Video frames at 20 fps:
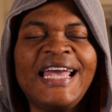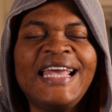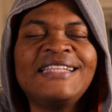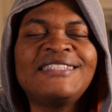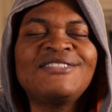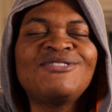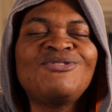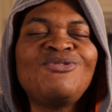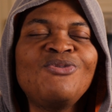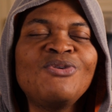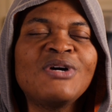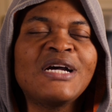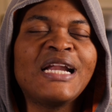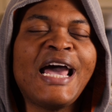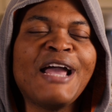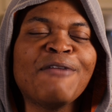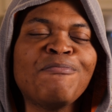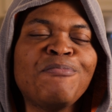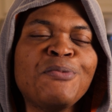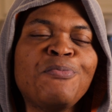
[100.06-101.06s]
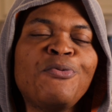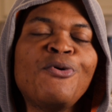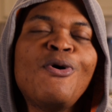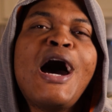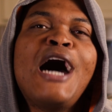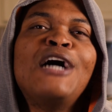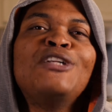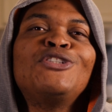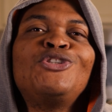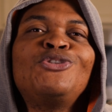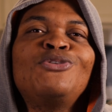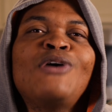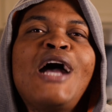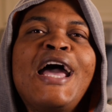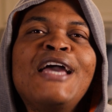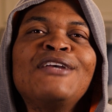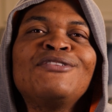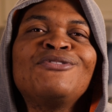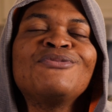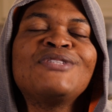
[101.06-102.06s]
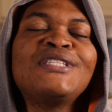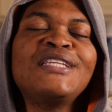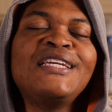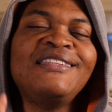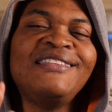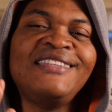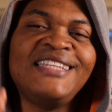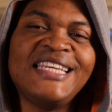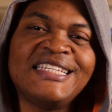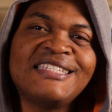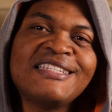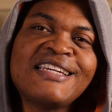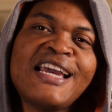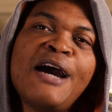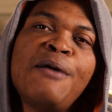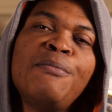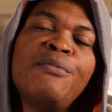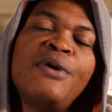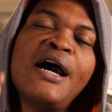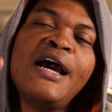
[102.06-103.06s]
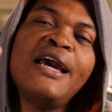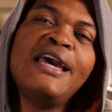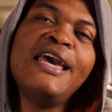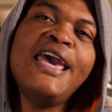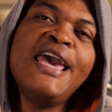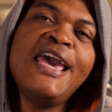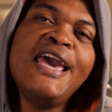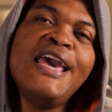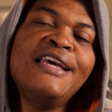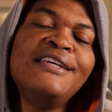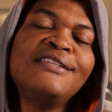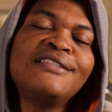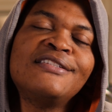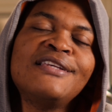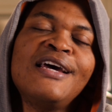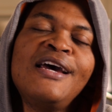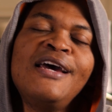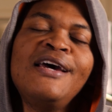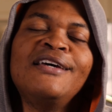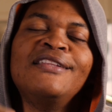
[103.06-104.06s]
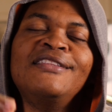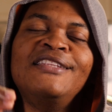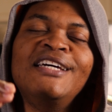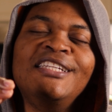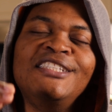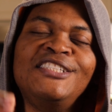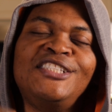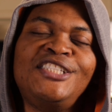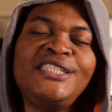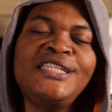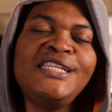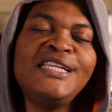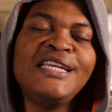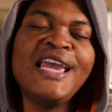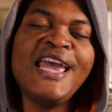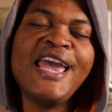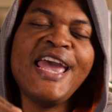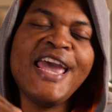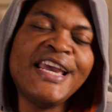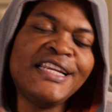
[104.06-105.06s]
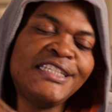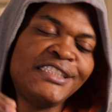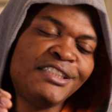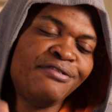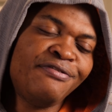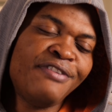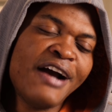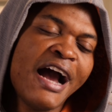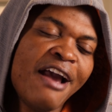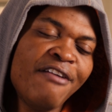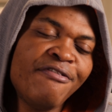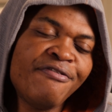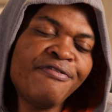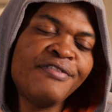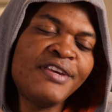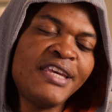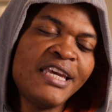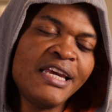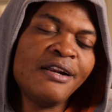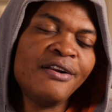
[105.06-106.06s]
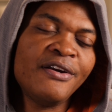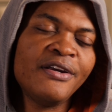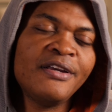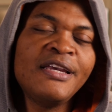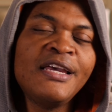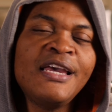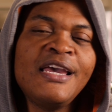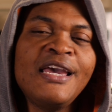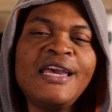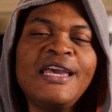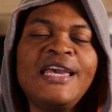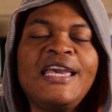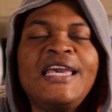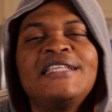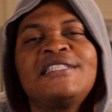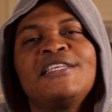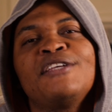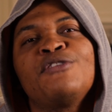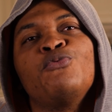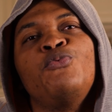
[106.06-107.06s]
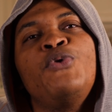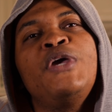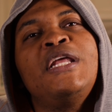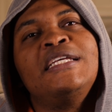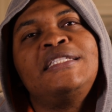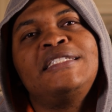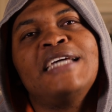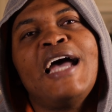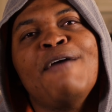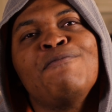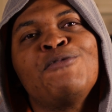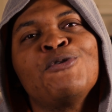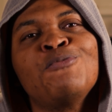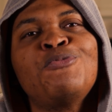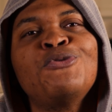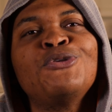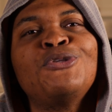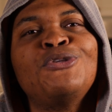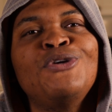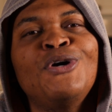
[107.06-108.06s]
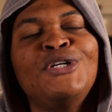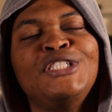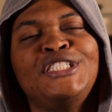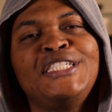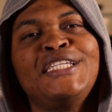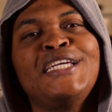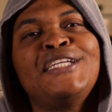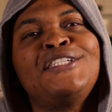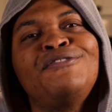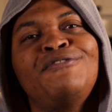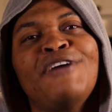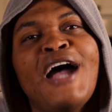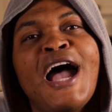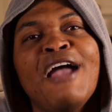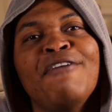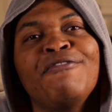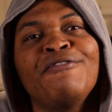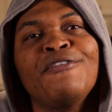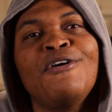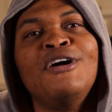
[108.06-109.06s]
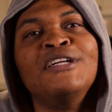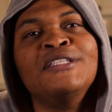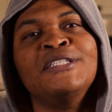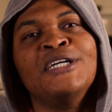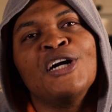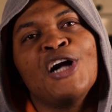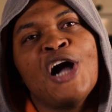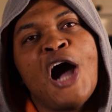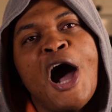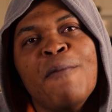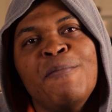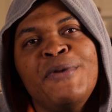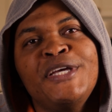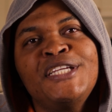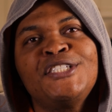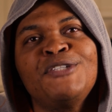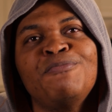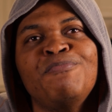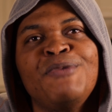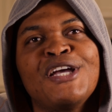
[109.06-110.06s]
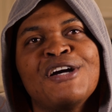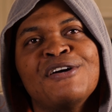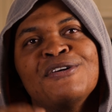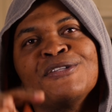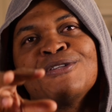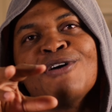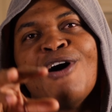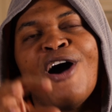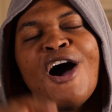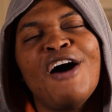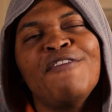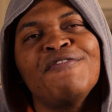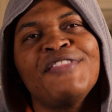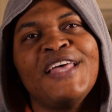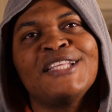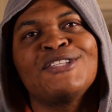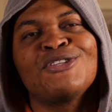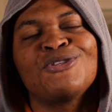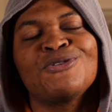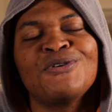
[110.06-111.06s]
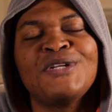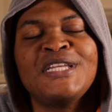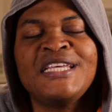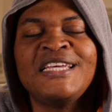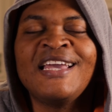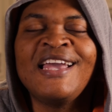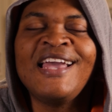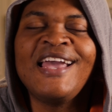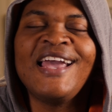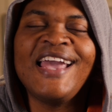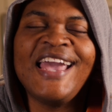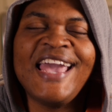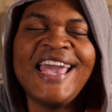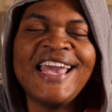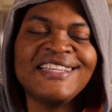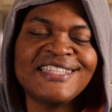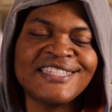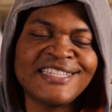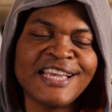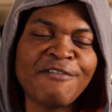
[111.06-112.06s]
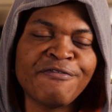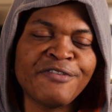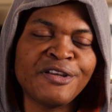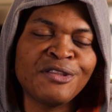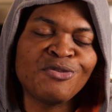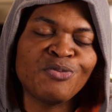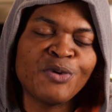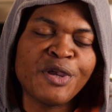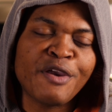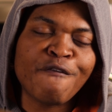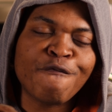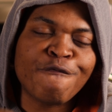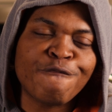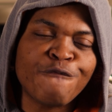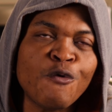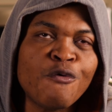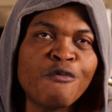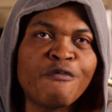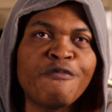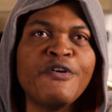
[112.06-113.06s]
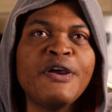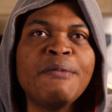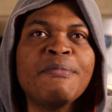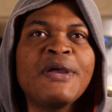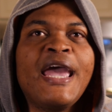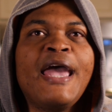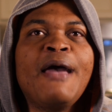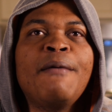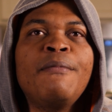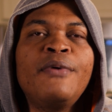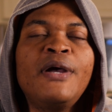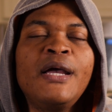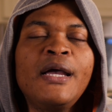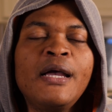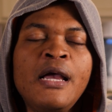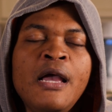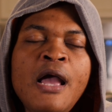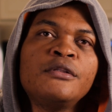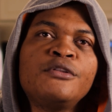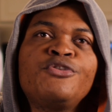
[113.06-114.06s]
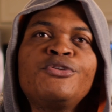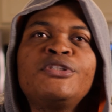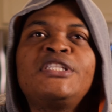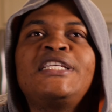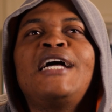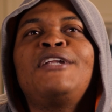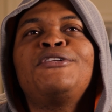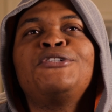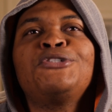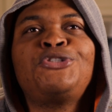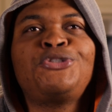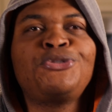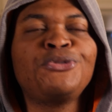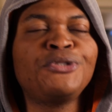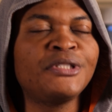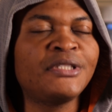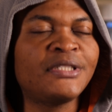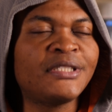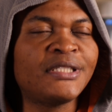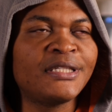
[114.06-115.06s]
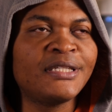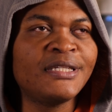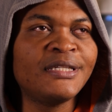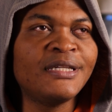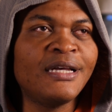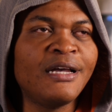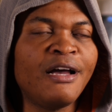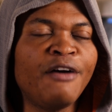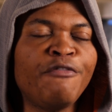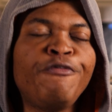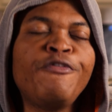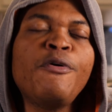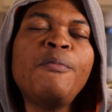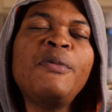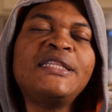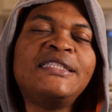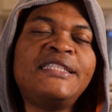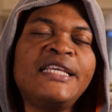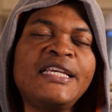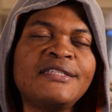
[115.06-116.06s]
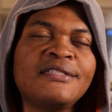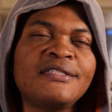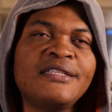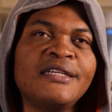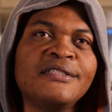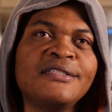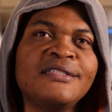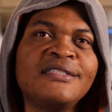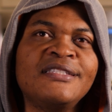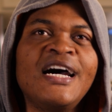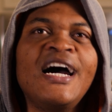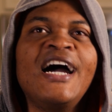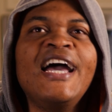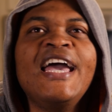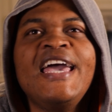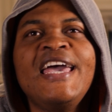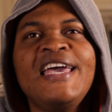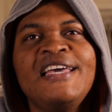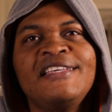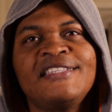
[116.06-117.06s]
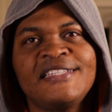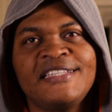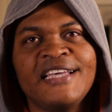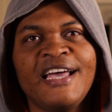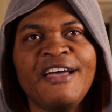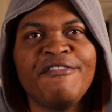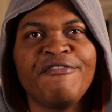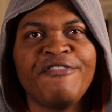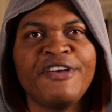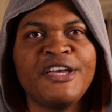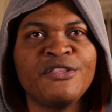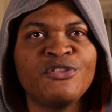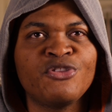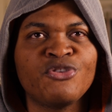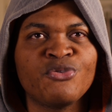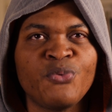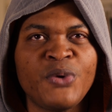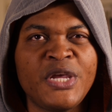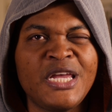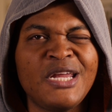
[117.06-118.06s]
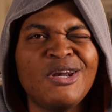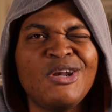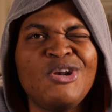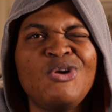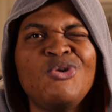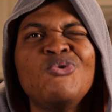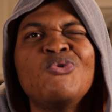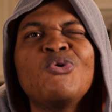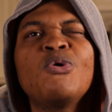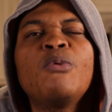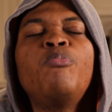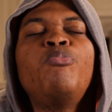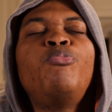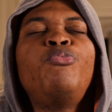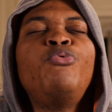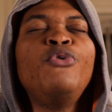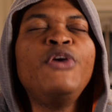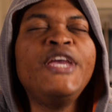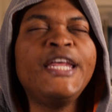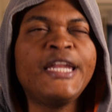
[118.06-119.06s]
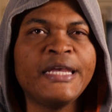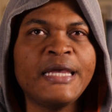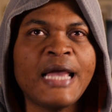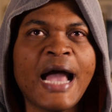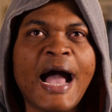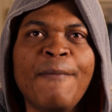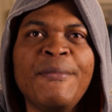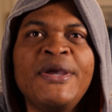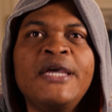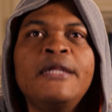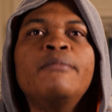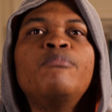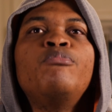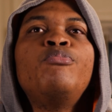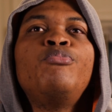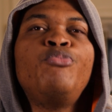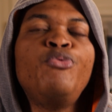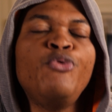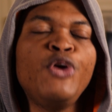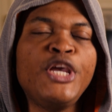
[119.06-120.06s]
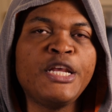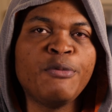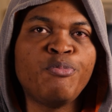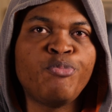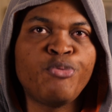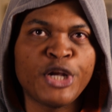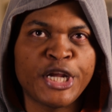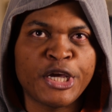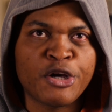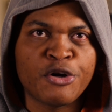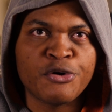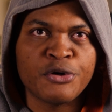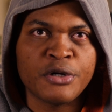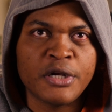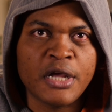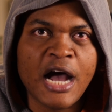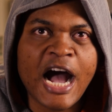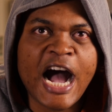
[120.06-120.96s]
it's look like people are trying to say this camera is the GH5 Killer. Is it really time to put your GH5 on the garbage because of that Sony A7iii full frame camera? To tell the truth, from a distance, the A7iii look pretty good.